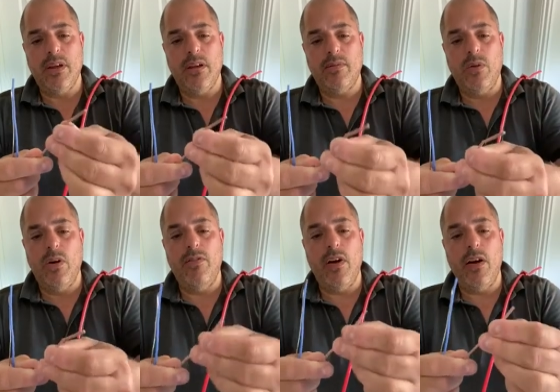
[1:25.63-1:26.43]
they've
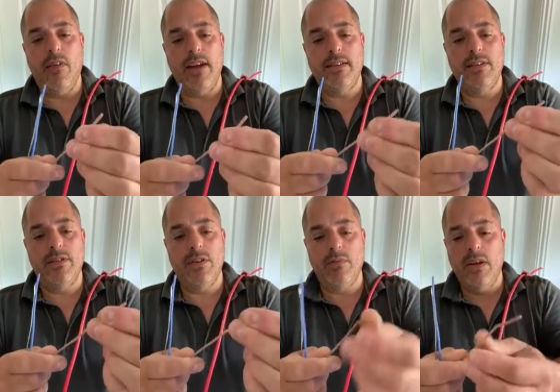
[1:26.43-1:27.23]
got a fire rating
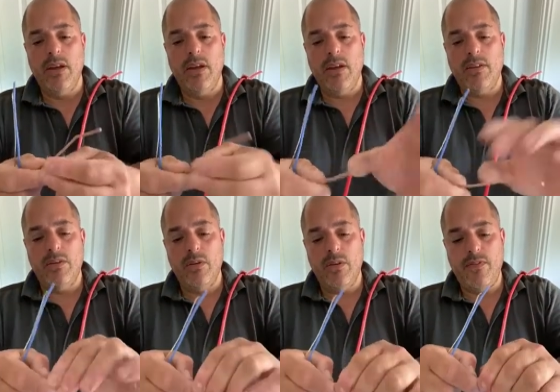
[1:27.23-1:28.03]
to them.
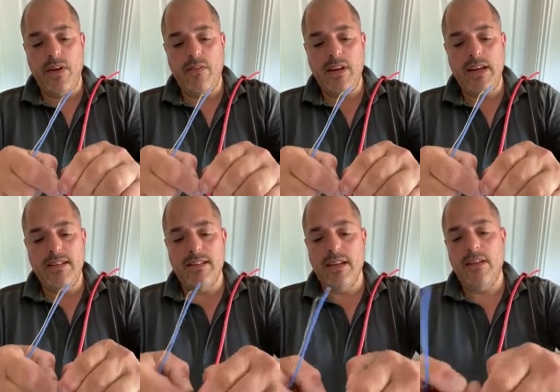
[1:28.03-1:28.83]
So they're very
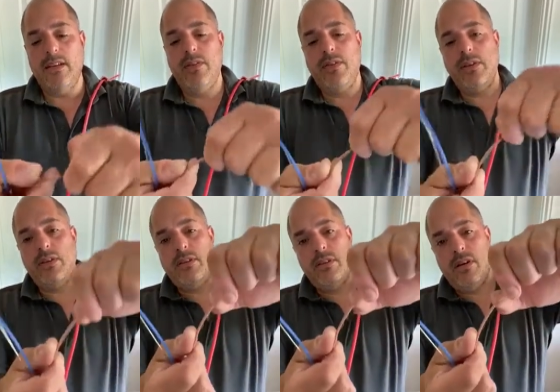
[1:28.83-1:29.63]
easily, if you
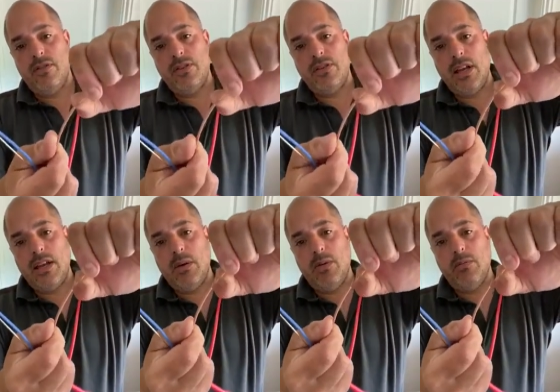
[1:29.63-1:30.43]
can, I've just
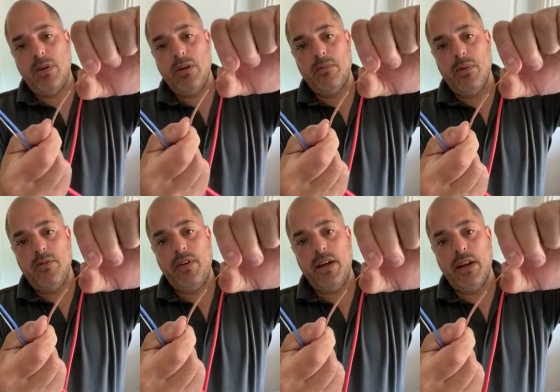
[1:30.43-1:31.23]
done that with my
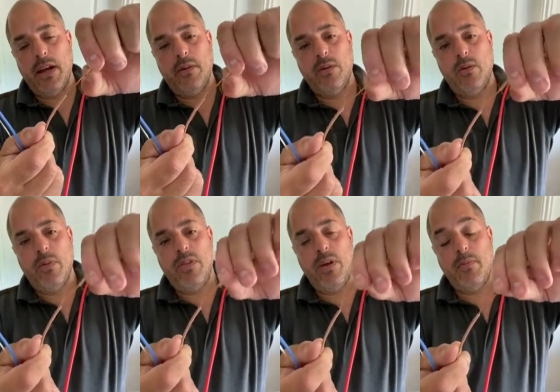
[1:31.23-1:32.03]
fingernail or
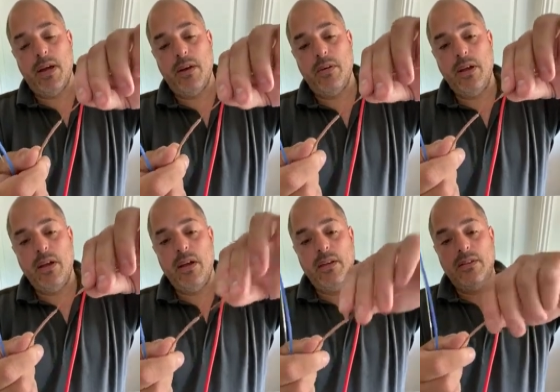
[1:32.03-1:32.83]
my thumbnail.
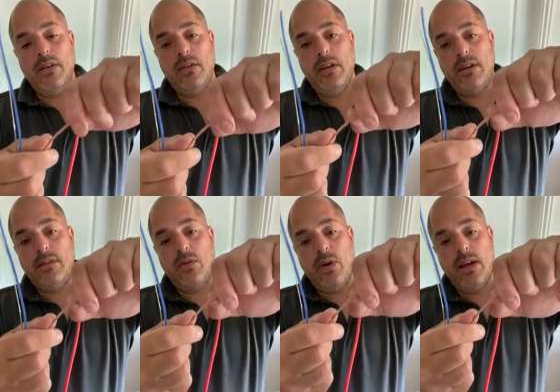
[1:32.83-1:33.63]
So
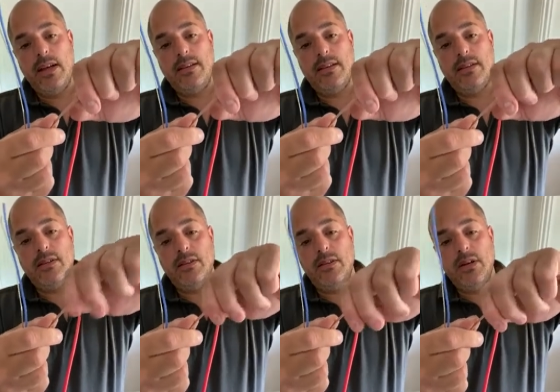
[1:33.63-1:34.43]
it's quite easy
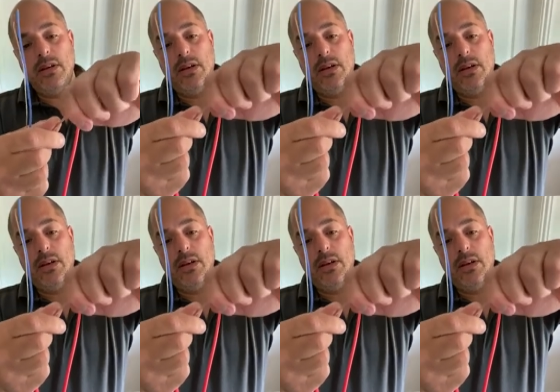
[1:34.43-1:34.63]
to